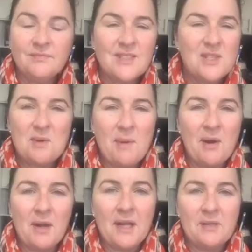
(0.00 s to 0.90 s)
it's not a
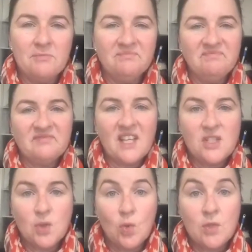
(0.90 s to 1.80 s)
marinade, a
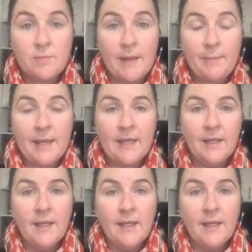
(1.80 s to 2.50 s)
sauce maybe.